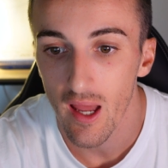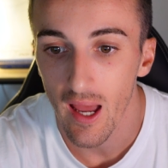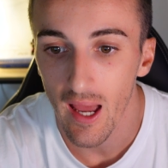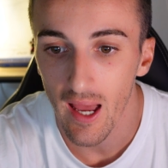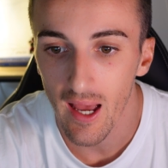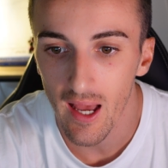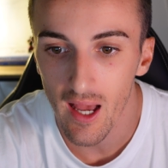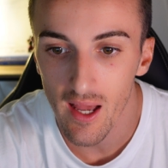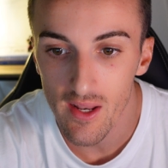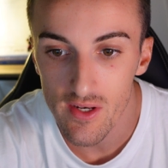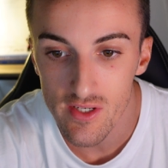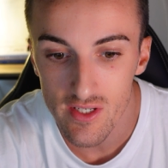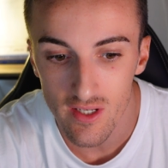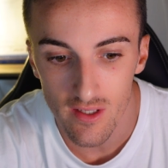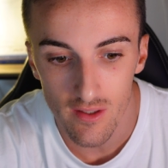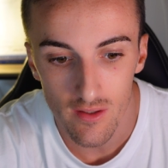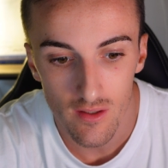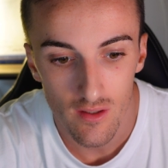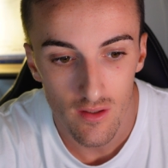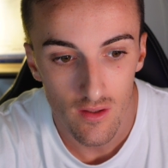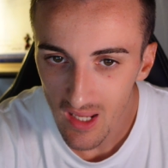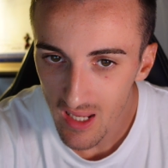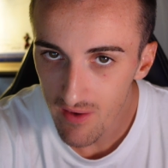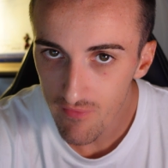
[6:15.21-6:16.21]
And
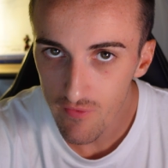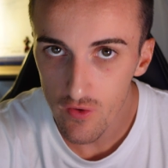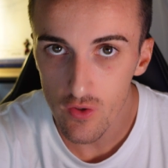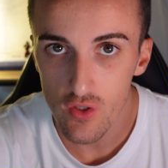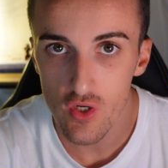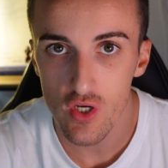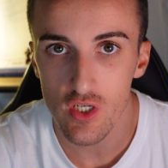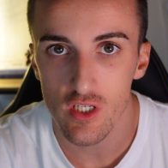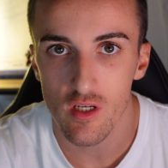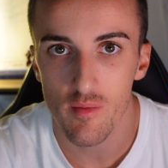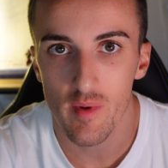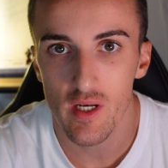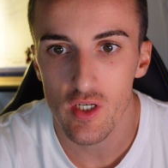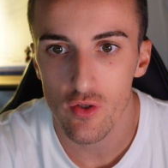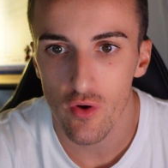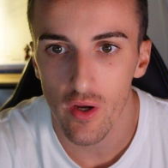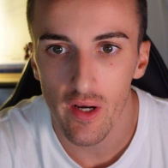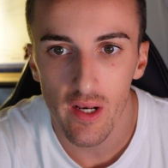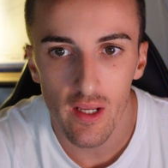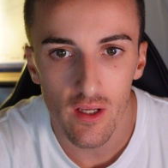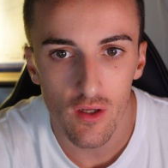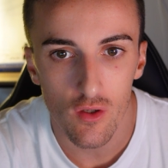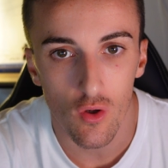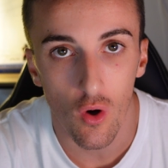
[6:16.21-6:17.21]
if you're just gonna be
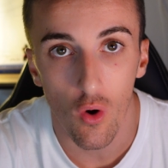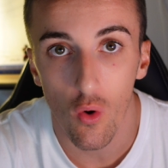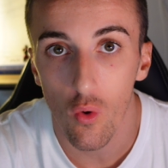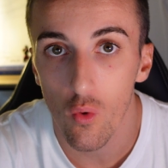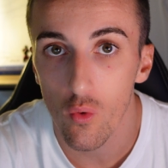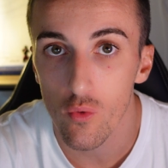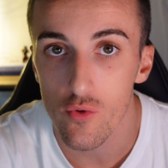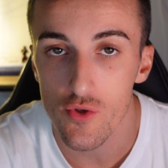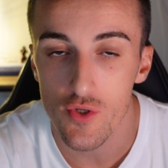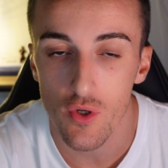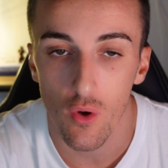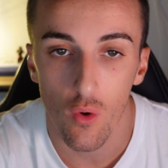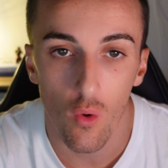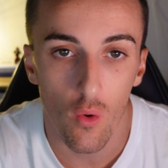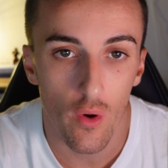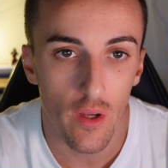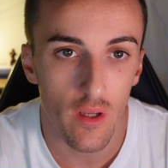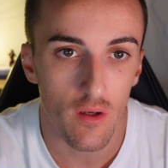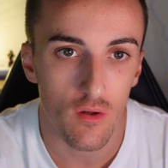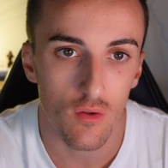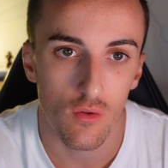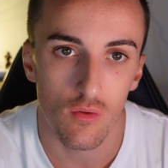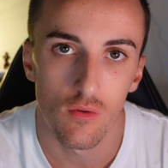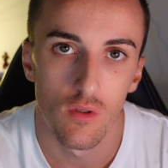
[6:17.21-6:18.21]
trading gold,
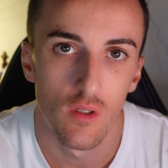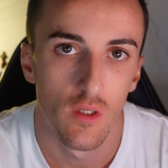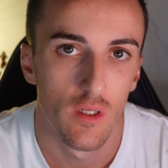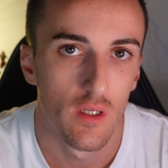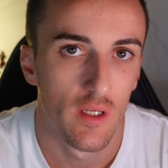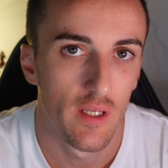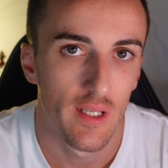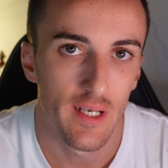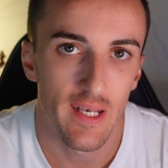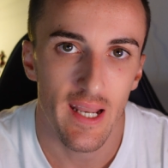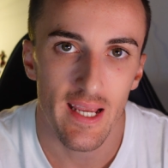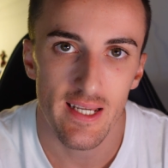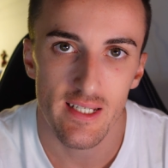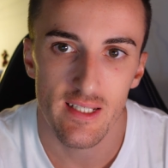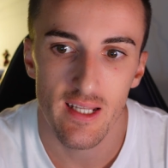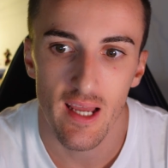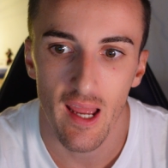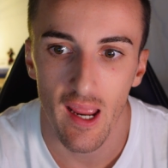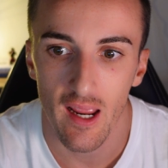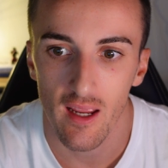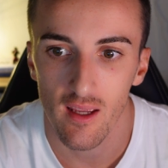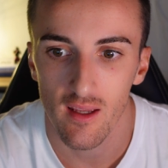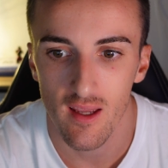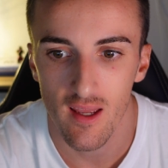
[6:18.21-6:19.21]
oil,
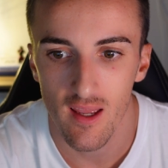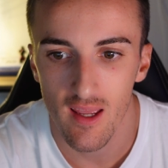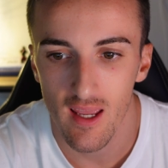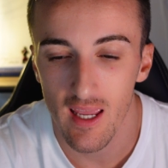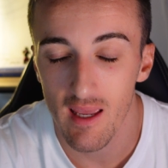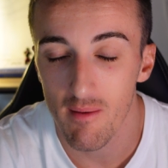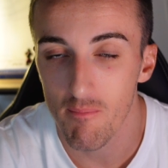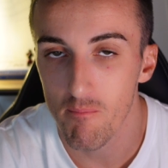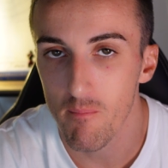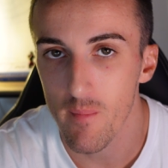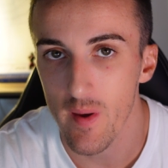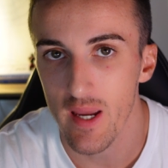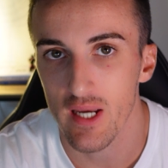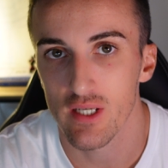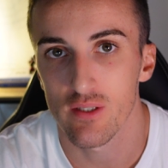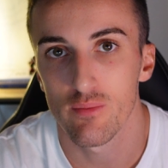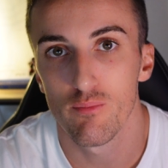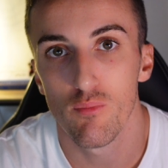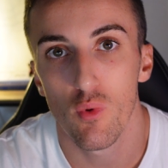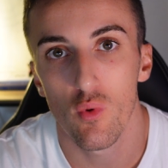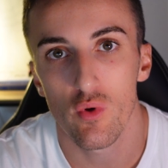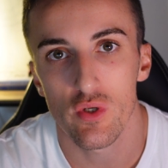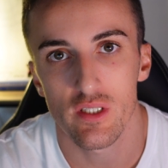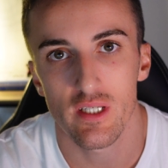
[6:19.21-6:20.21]
NASDAQ, it makes
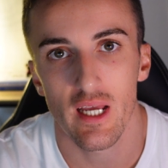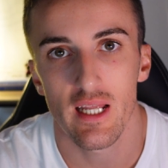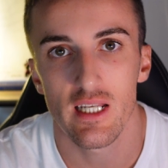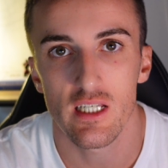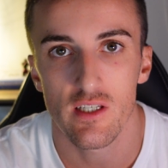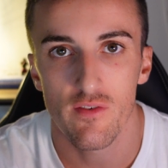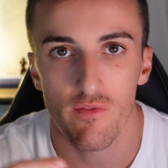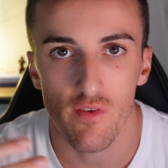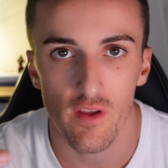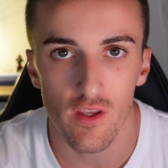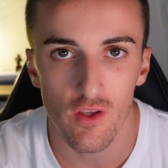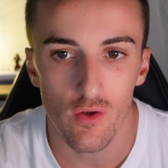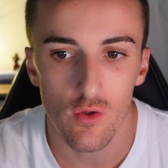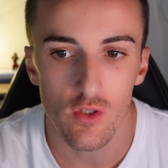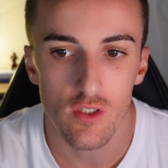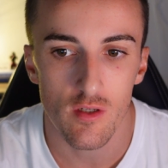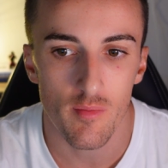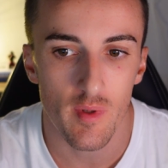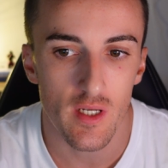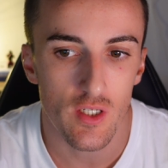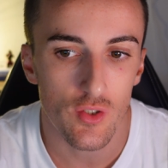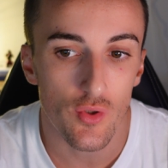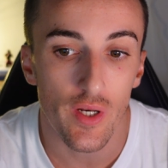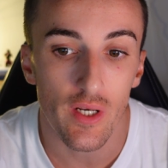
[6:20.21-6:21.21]
more sense for you to
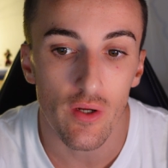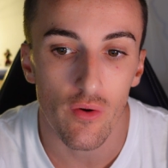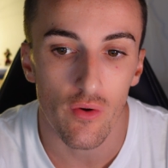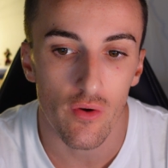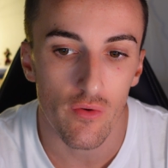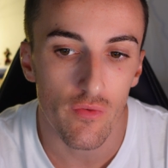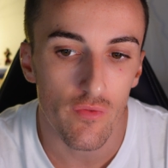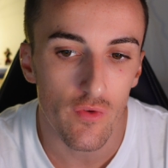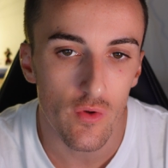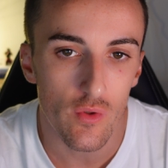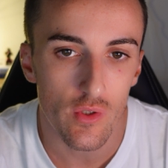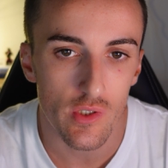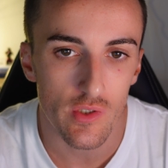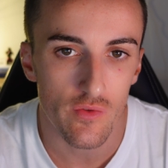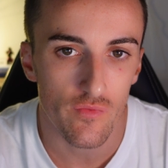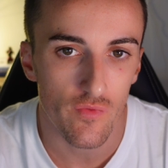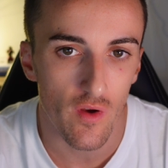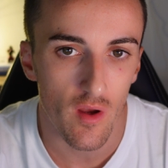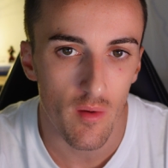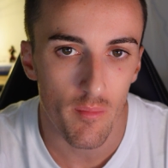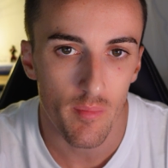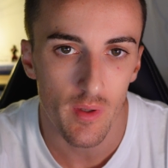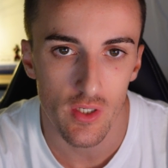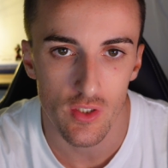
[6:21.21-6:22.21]
be trading on a futures
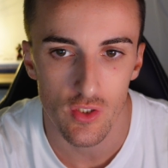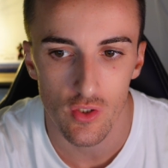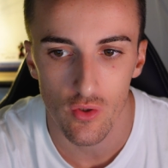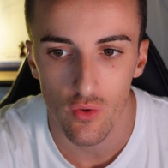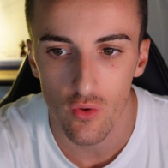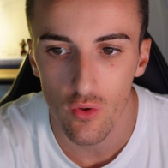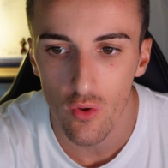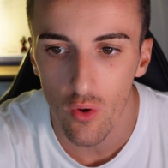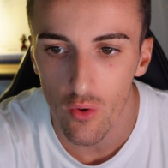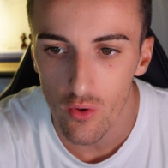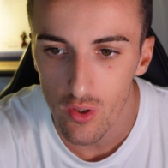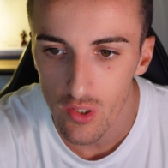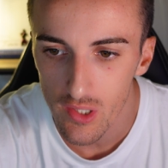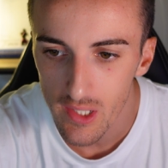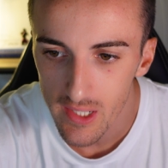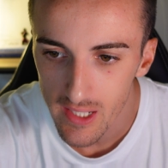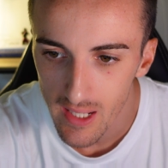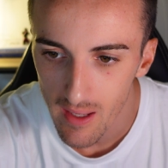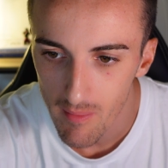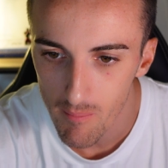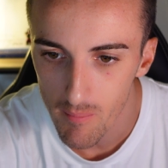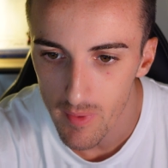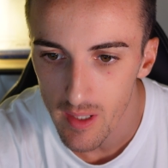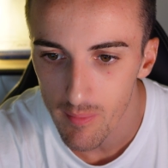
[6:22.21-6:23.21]
firm, because you're not going to
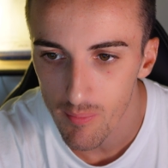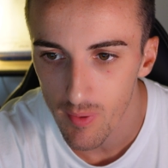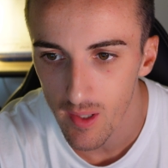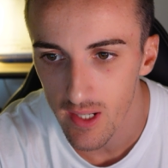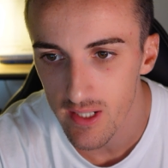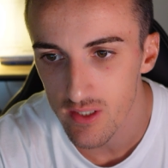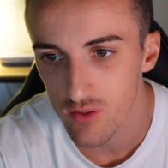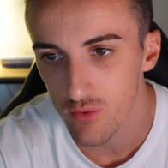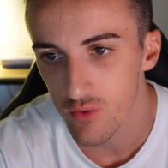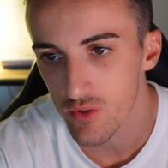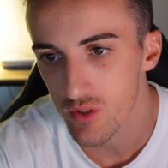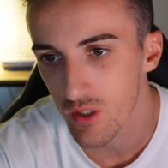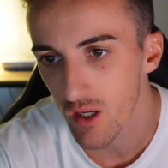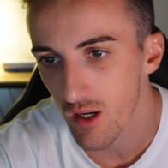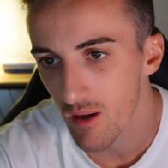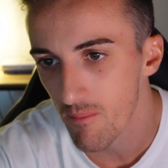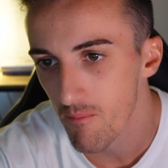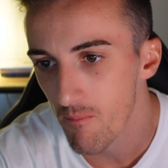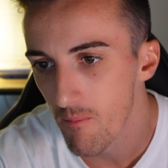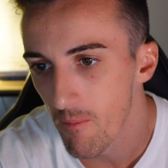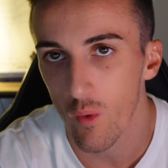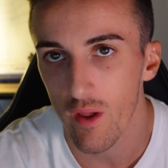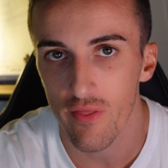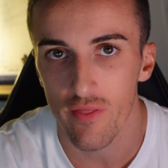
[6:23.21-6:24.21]
get manipulated all the
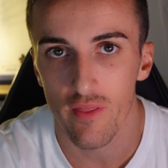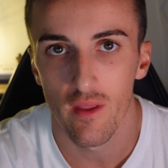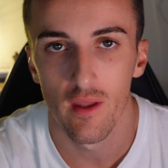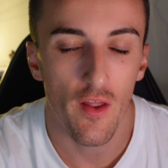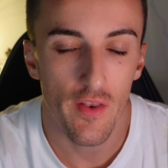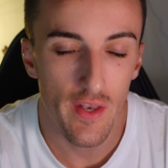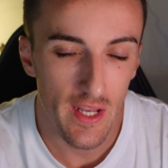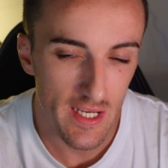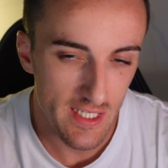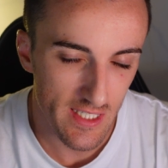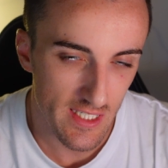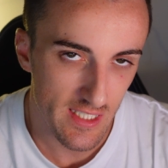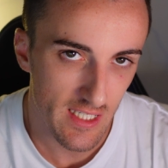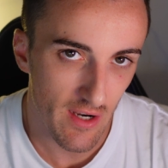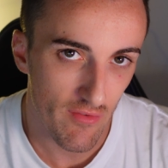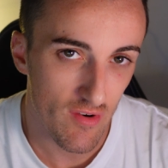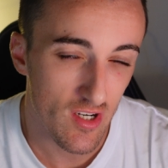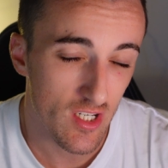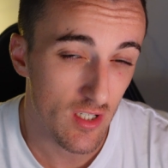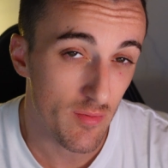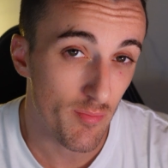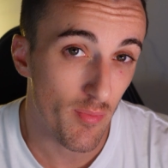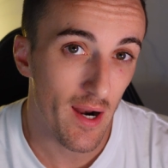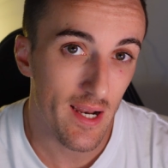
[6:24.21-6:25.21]
time with unnecessary
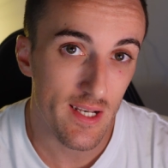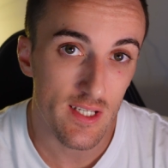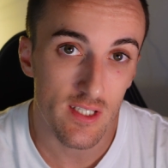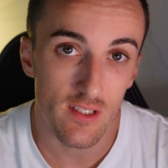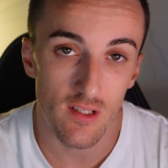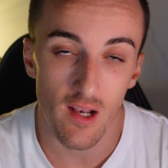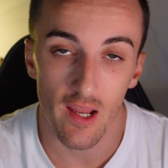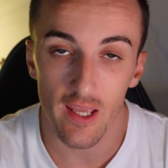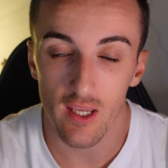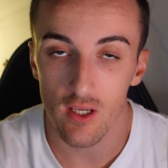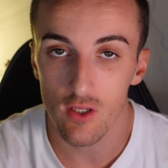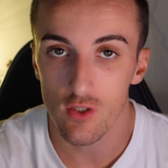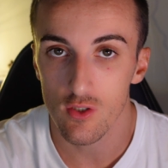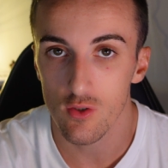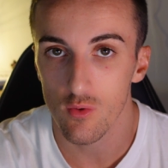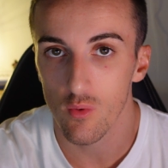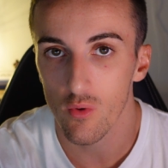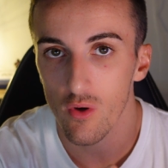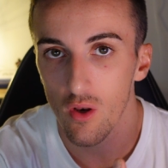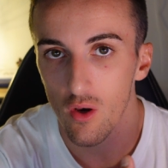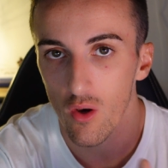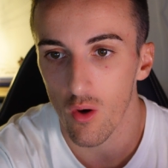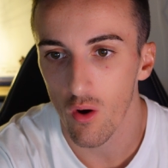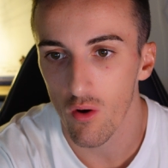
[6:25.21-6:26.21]
spreads like you do
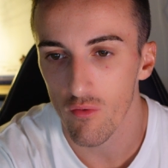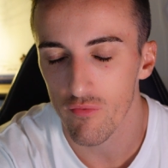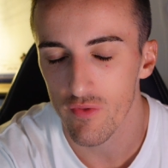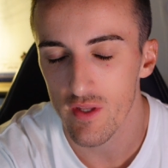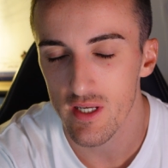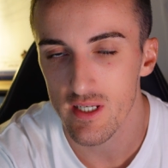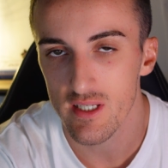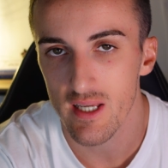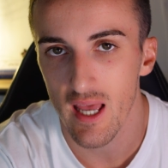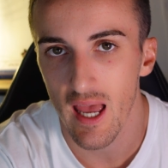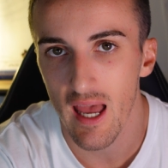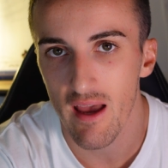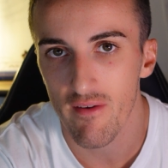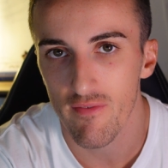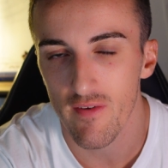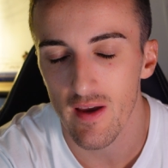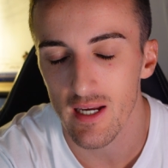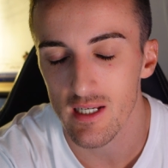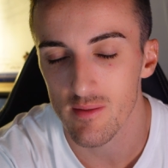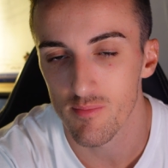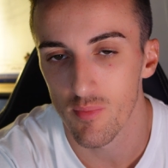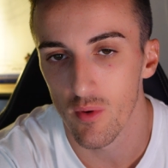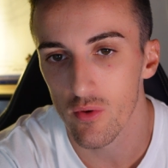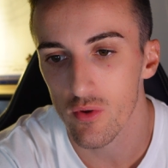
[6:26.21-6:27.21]
on a lot of these
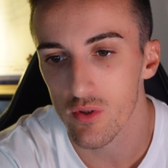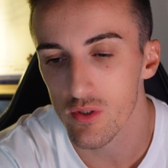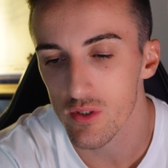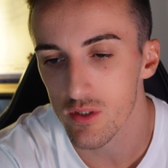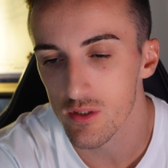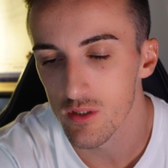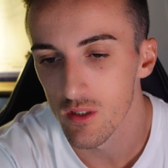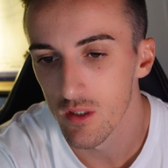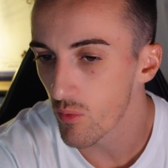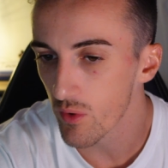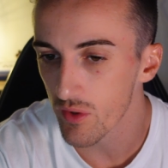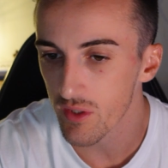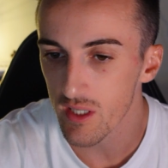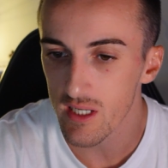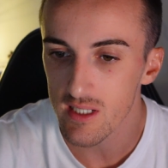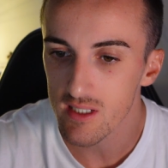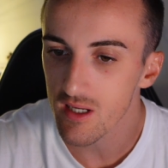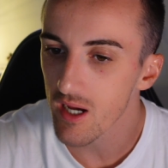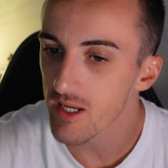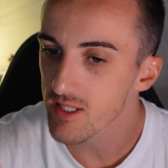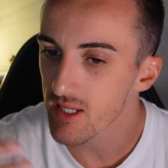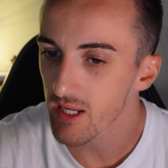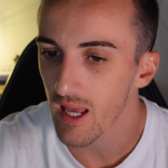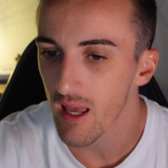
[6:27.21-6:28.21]
FX brokers. With these
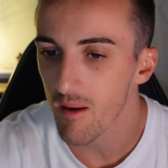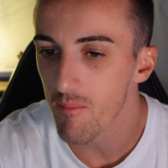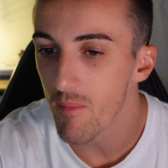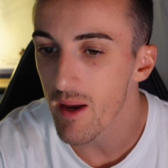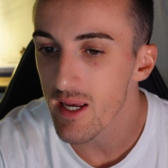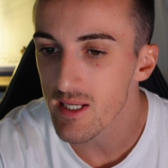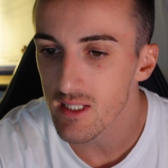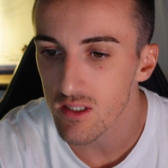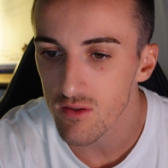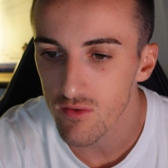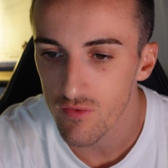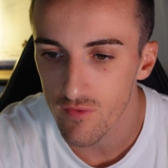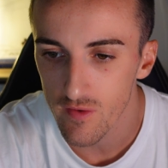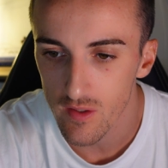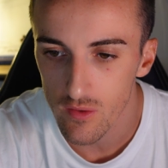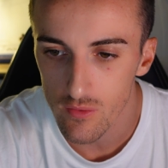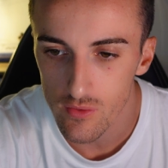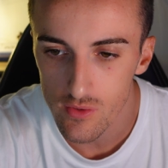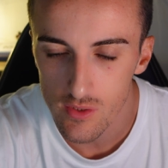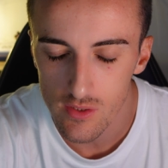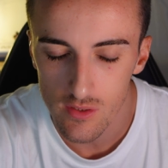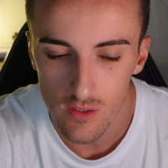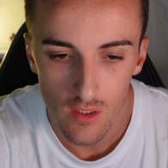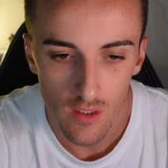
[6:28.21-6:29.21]
guys, I get amazing
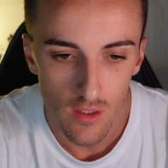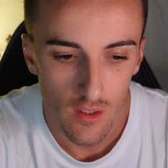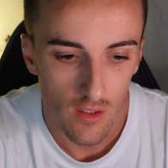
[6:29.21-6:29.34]
fills.